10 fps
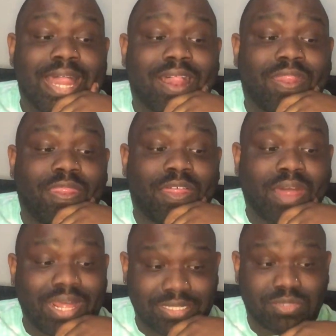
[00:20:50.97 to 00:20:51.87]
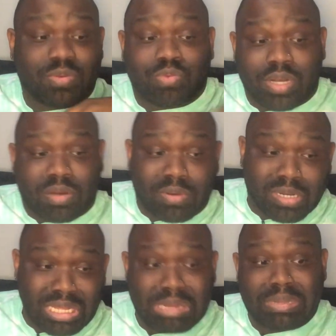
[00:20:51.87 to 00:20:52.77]
that's where we're
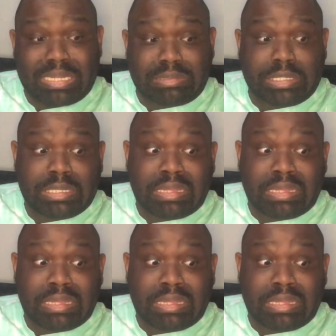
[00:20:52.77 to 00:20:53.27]
going.